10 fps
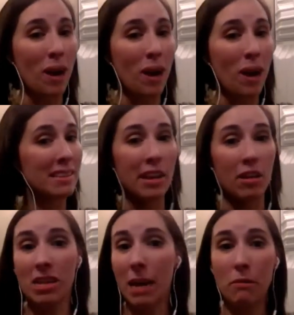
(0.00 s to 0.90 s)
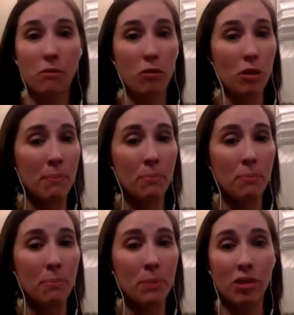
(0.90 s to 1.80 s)
I can't stay on top of what's
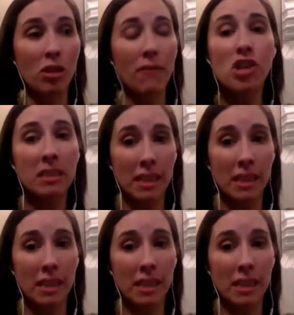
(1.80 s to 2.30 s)
happening in your life.